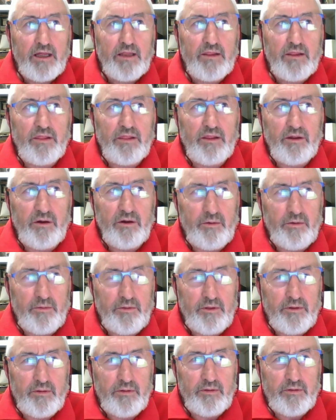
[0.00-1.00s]

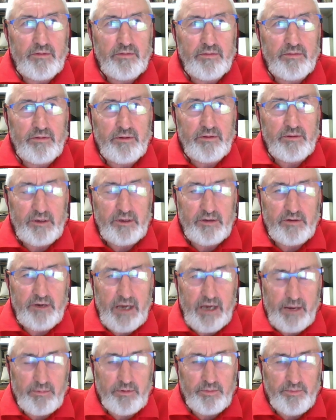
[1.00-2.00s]
There's a
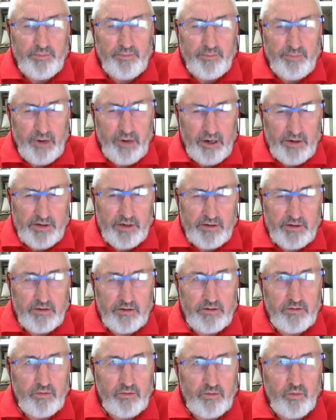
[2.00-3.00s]
couple of
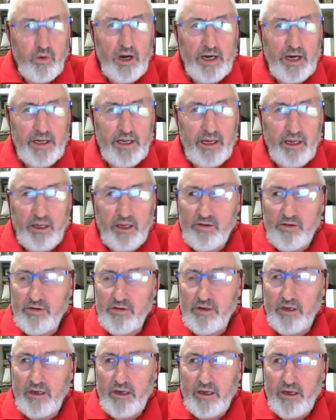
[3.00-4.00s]
processes. One is
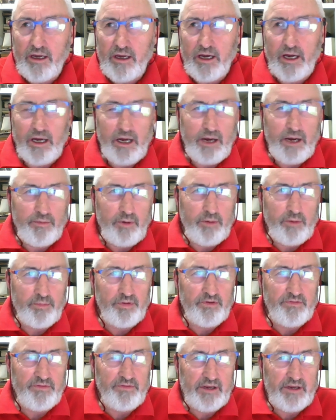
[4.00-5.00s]
a
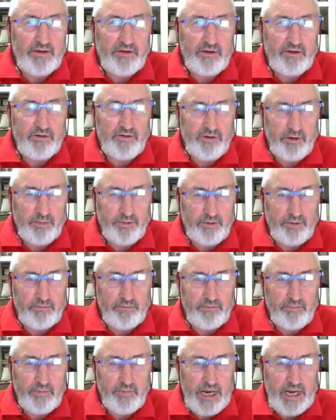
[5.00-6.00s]
rabbit-proof fence that stops
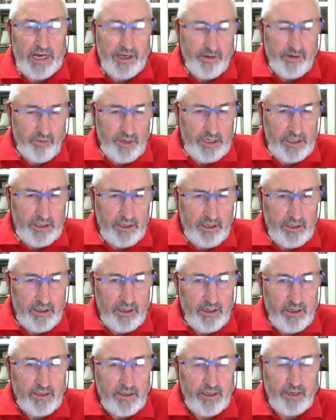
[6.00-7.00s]
them entering.
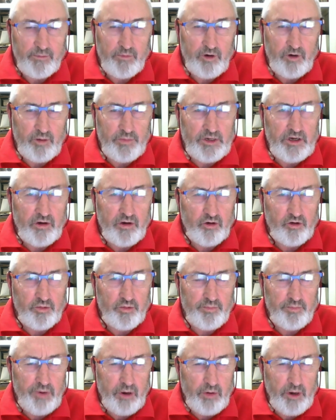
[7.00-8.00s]
That might be cost
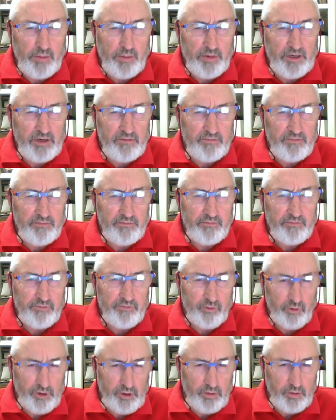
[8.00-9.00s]
prohibitive
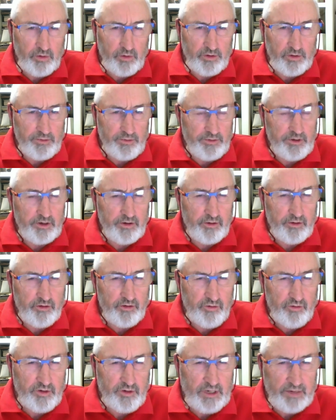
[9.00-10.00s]
for you, or you think you
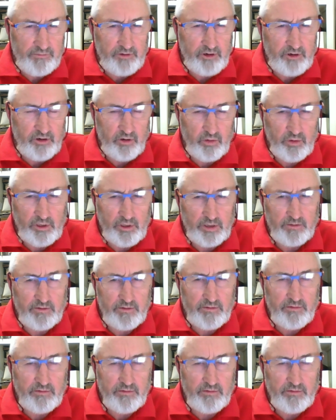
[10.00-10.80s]
shouldn't have to do it.